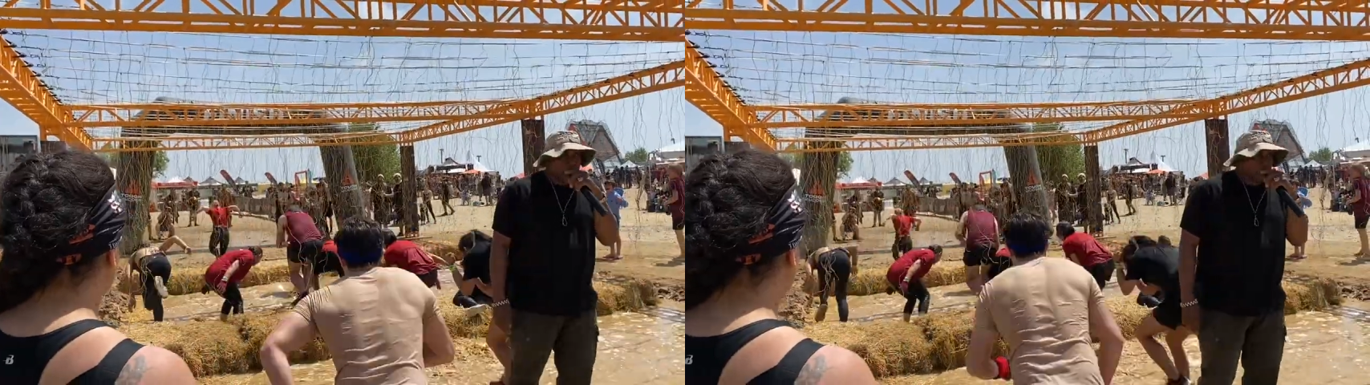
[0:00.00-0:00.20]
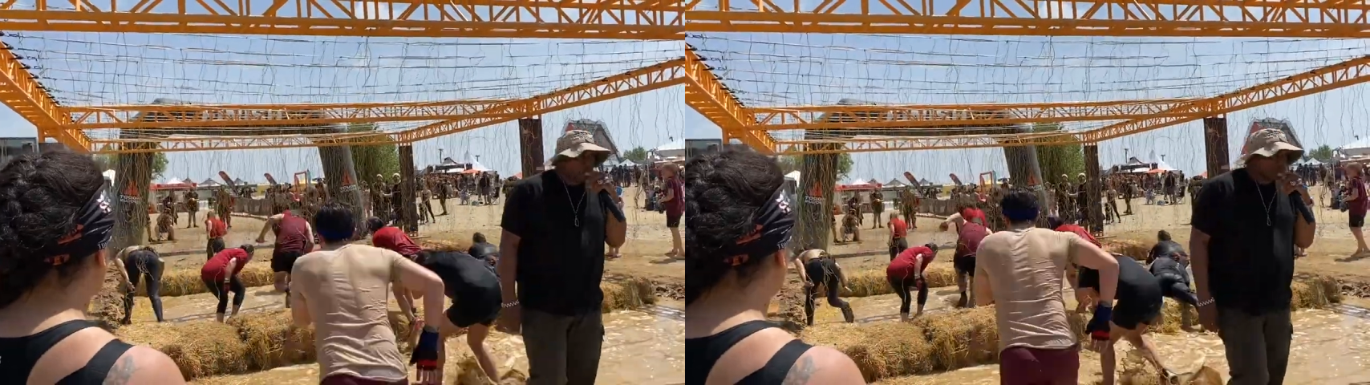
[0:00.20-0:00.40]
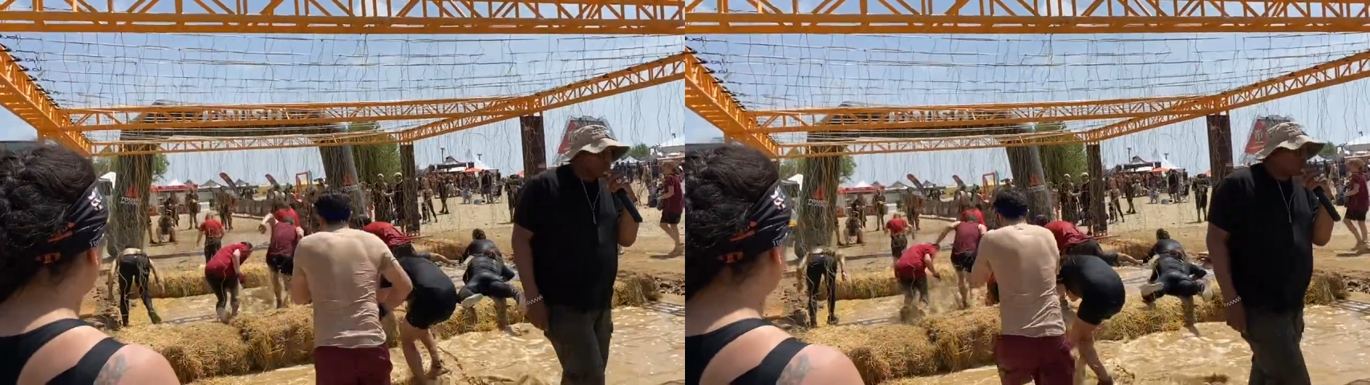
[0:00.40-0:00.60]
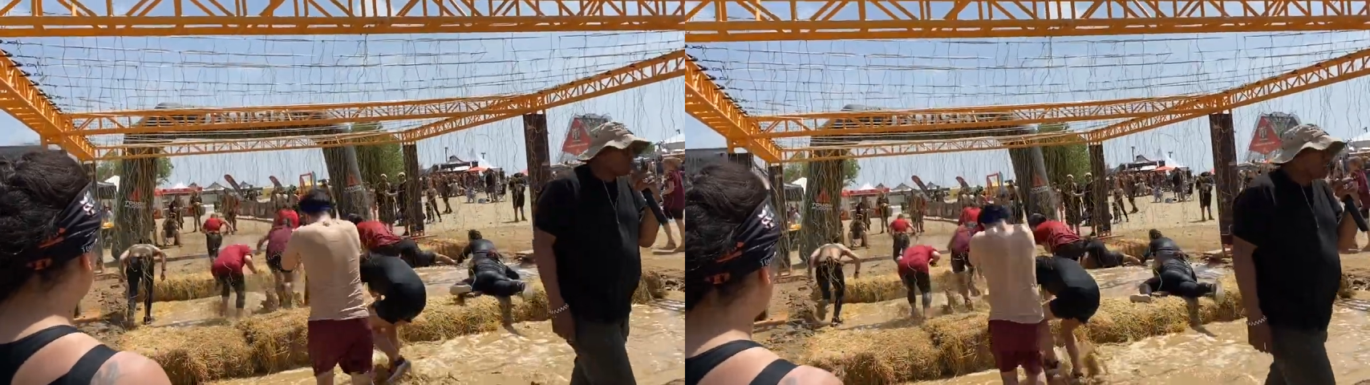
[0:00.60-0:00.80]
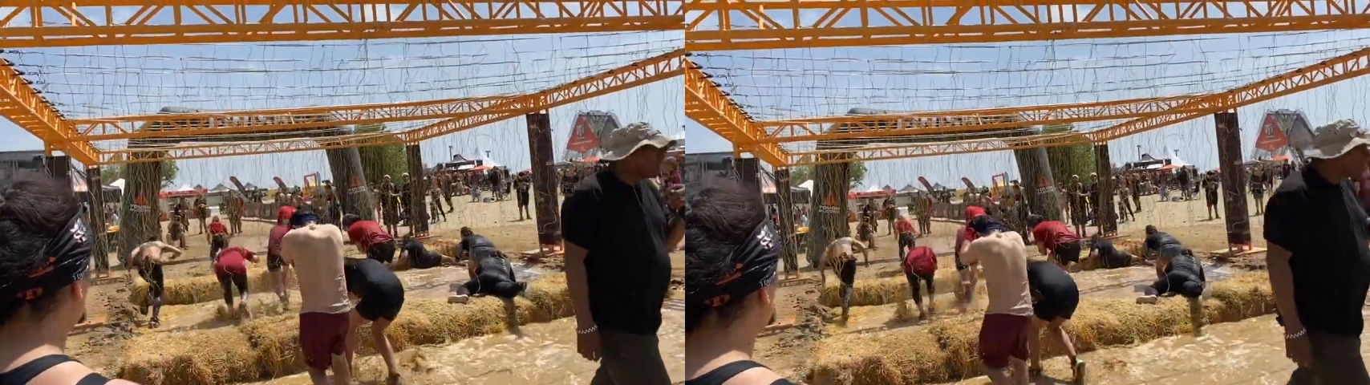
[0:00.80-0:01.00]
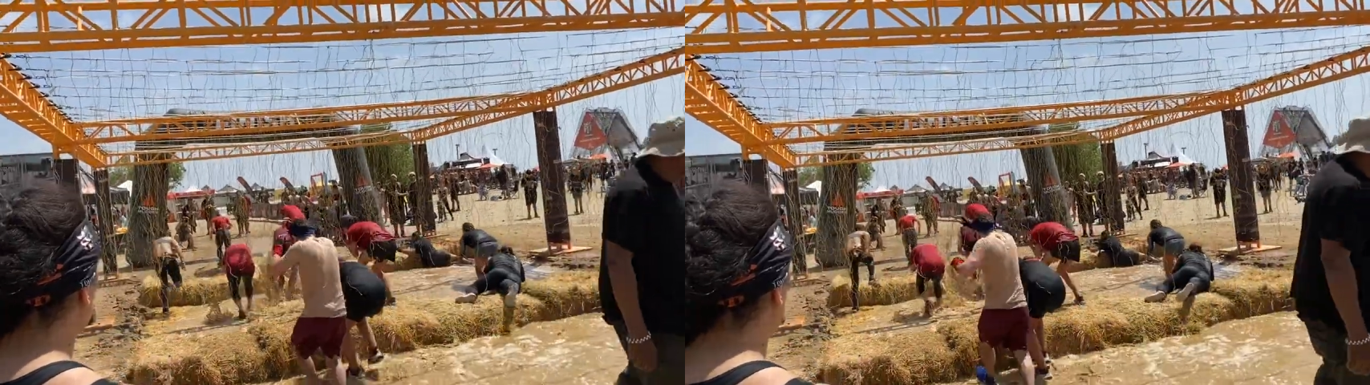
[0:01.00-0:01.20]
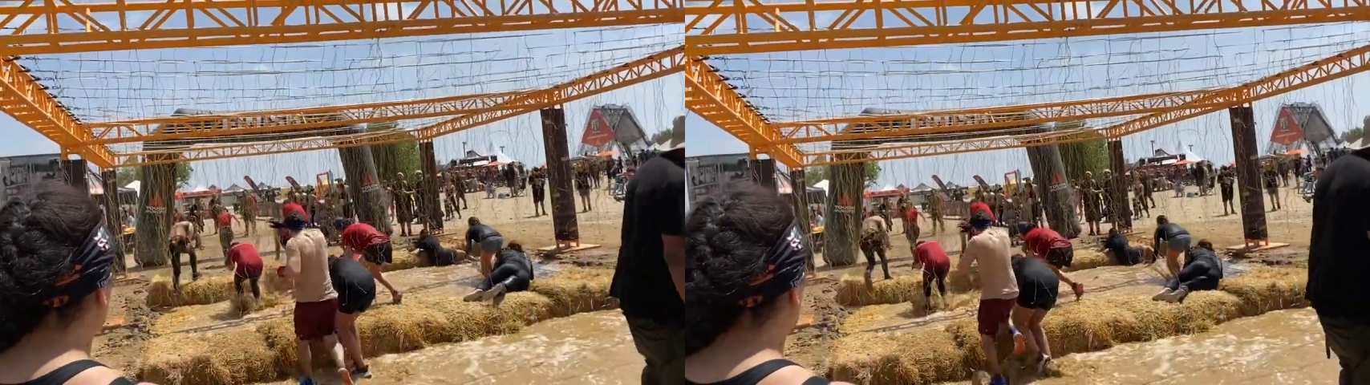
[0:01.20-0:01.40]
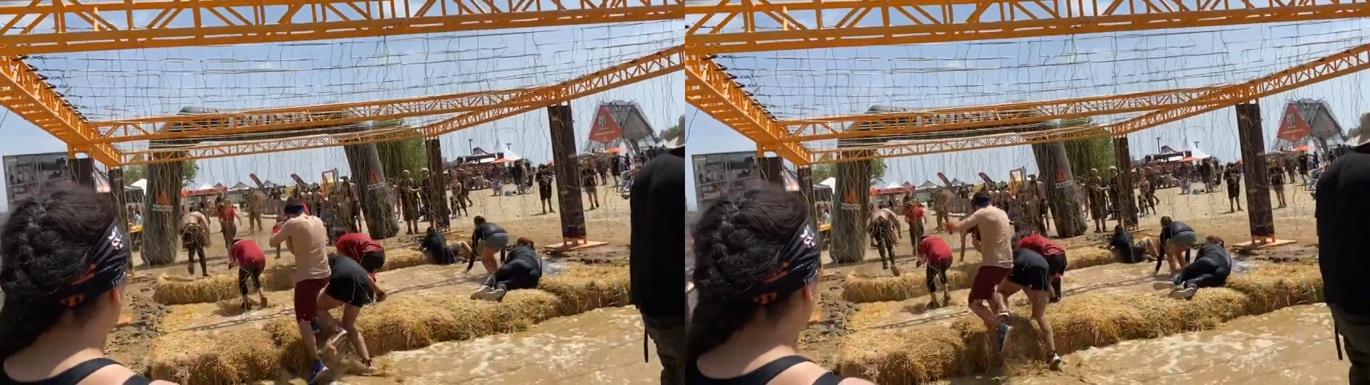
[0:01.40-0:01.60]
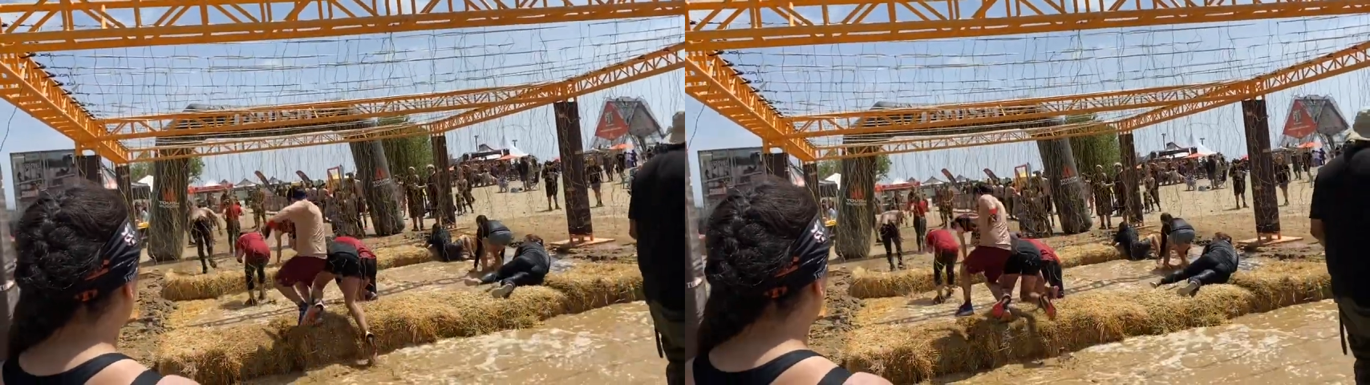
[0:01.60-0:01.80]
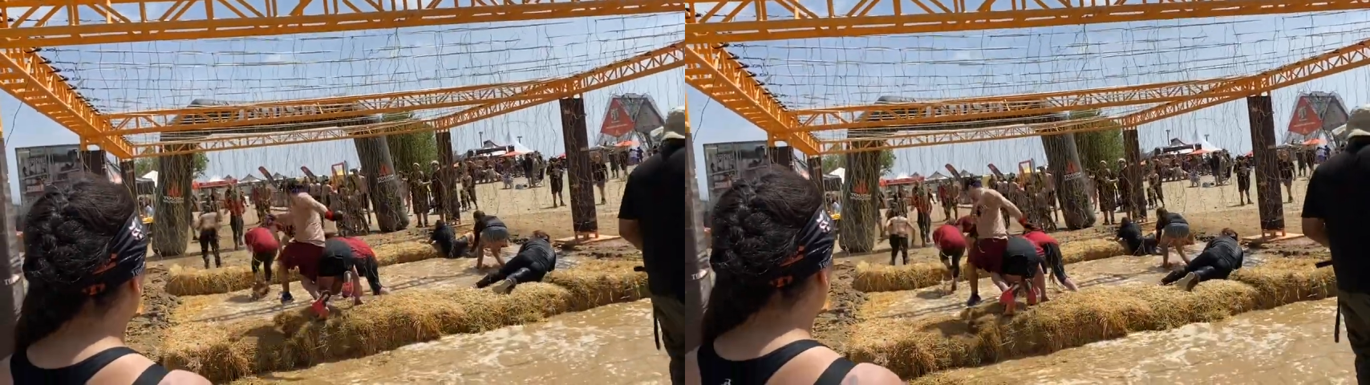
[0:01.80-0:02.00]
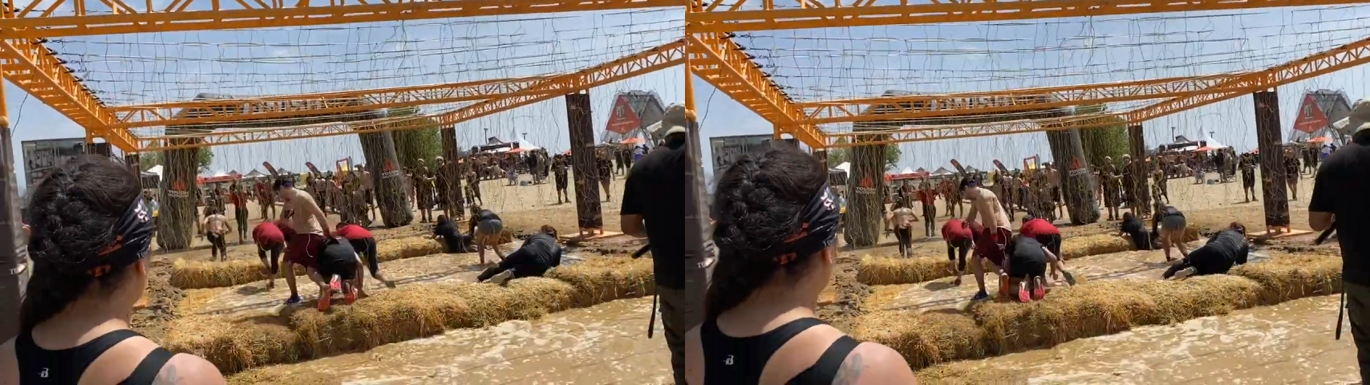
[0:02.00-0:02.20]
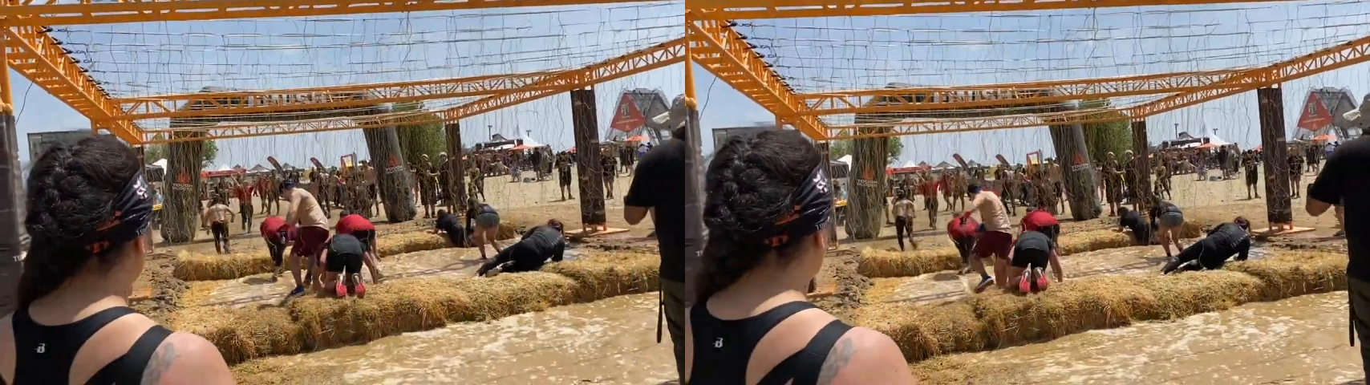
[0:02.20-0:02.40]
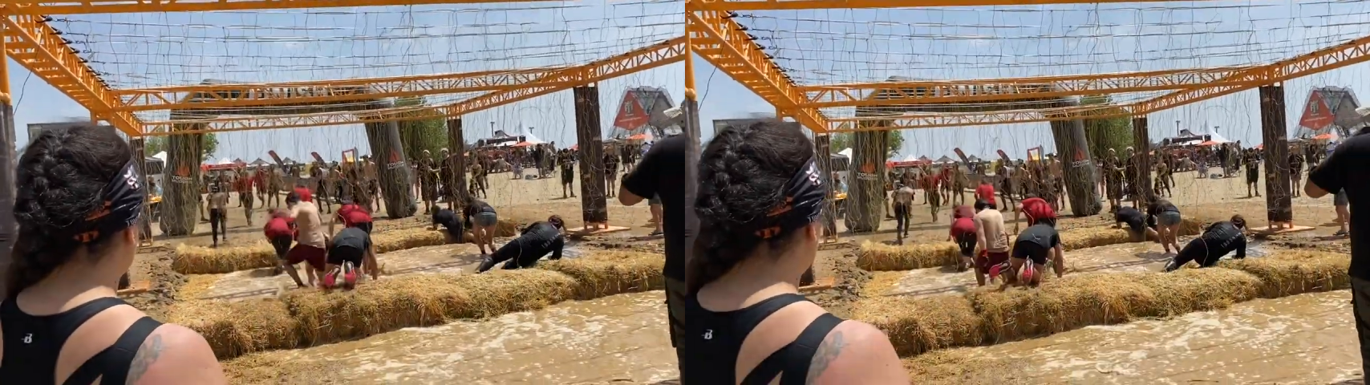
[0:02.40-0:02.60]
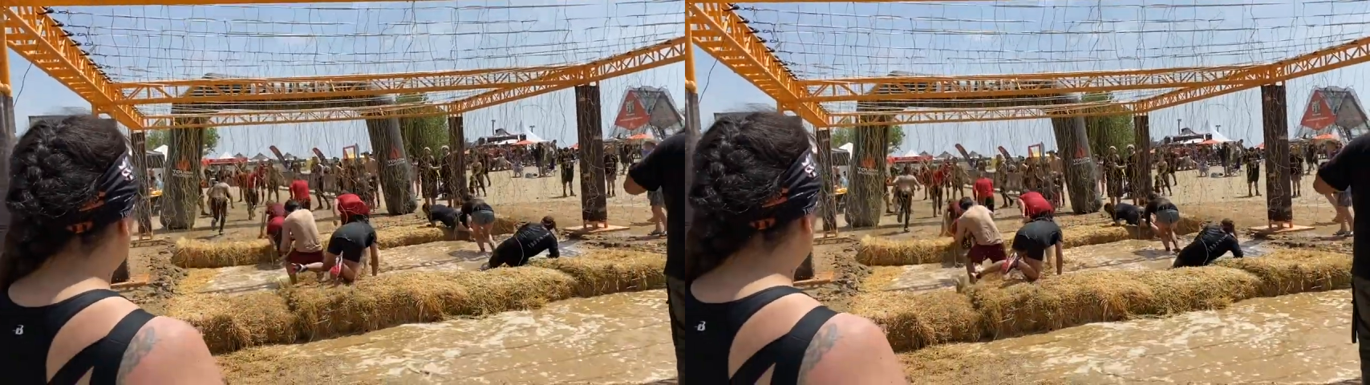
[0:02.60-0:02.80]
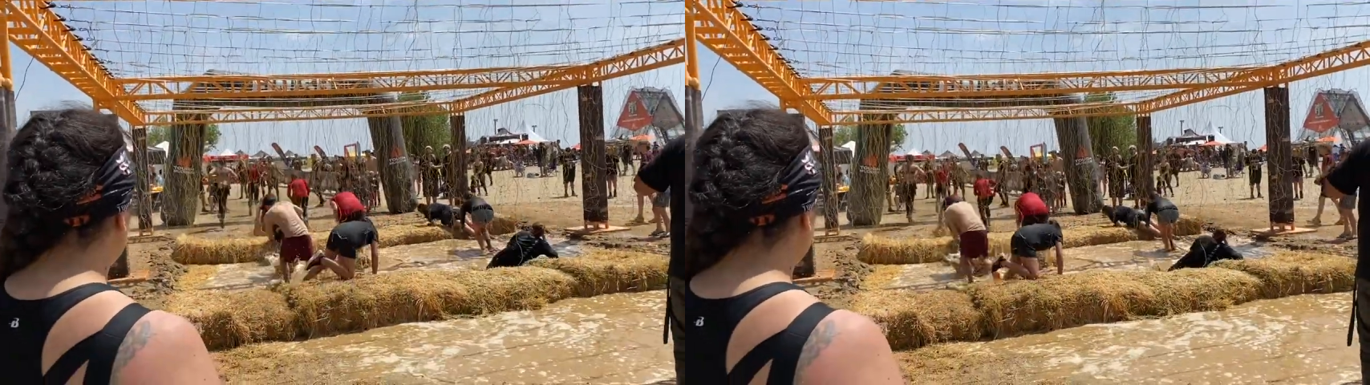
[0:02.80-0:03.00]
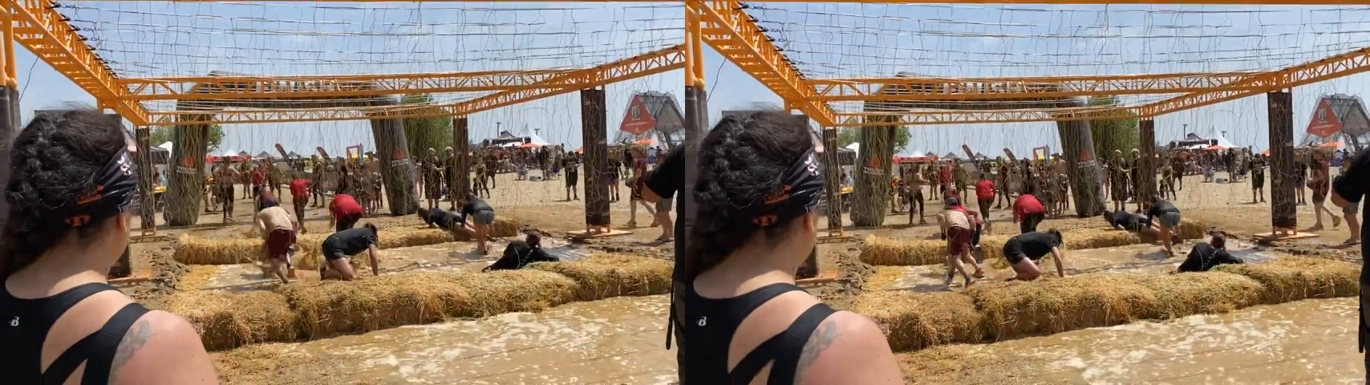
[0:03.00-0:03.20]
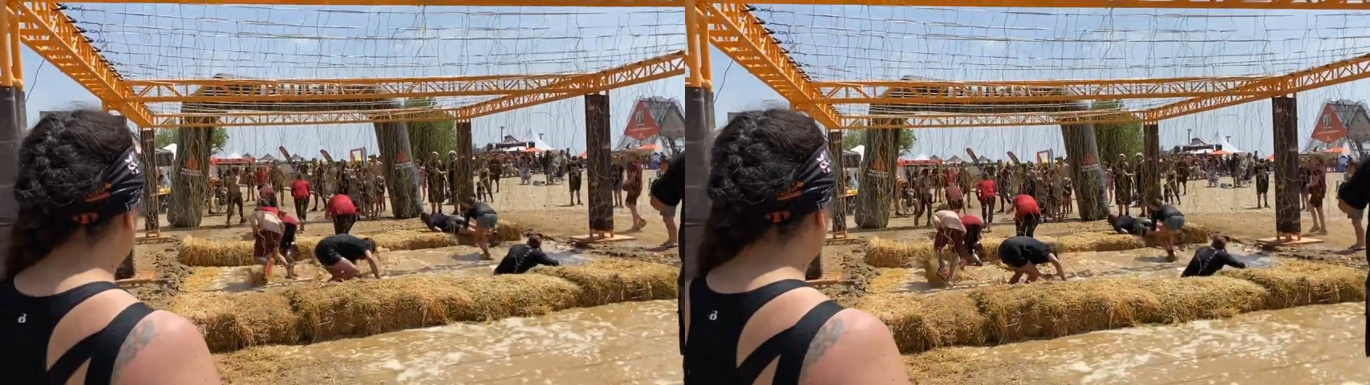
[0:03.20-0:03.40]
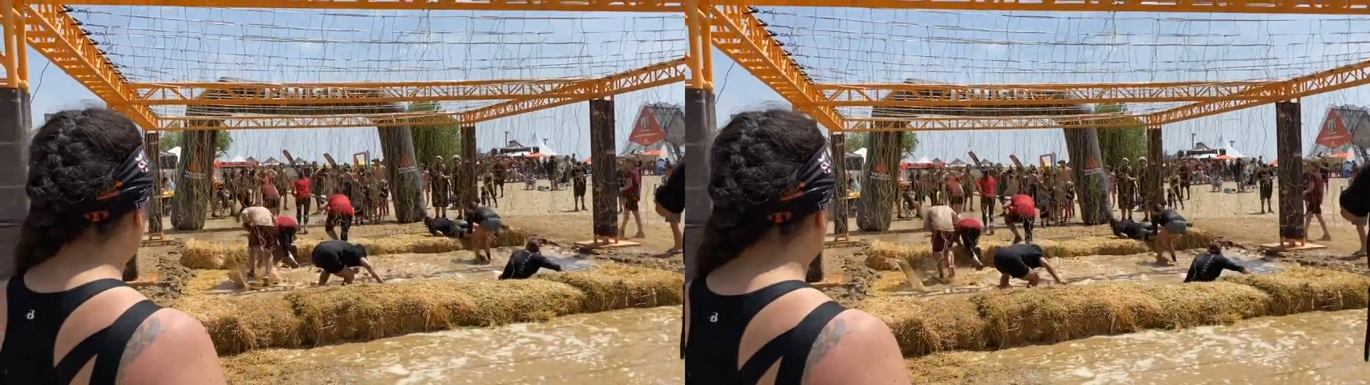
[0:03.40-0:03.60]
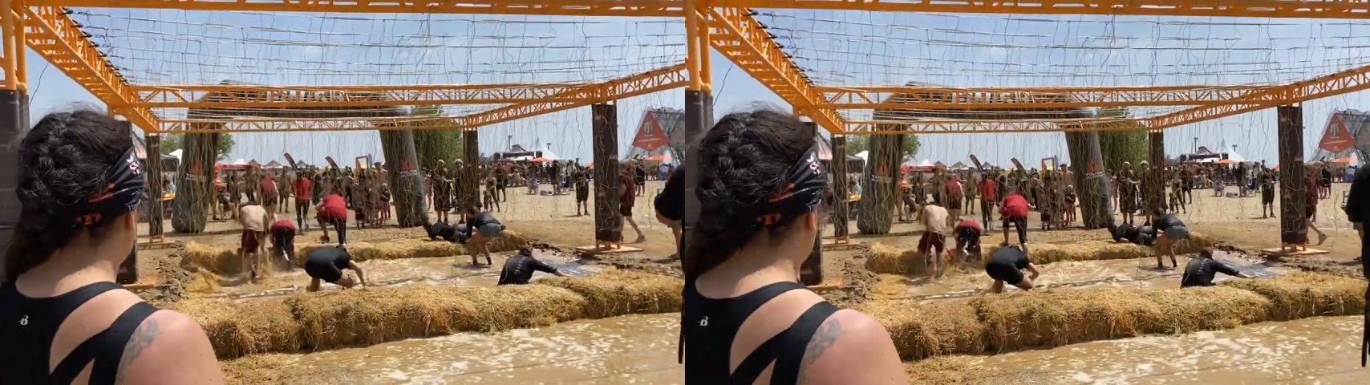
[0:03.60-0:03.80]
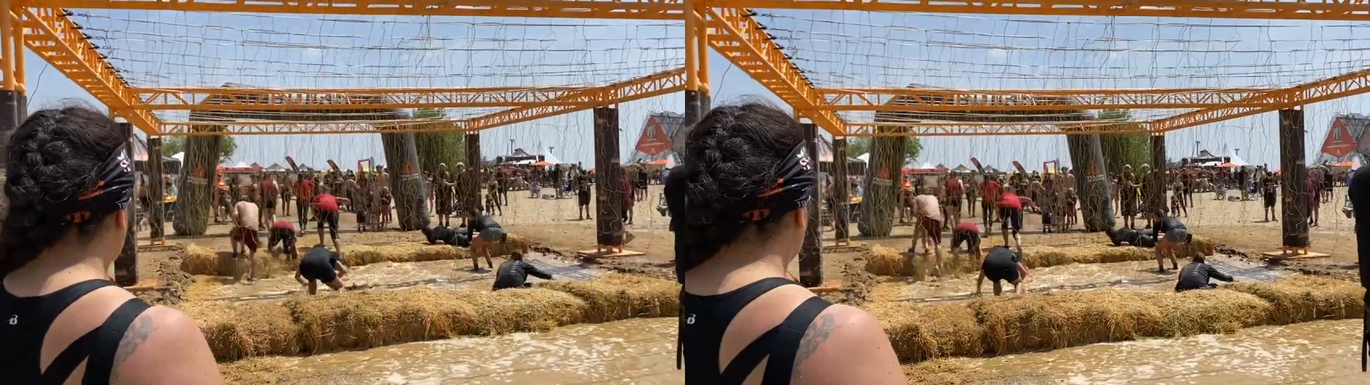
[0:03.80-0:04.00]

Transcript: [unreadable: no face in view]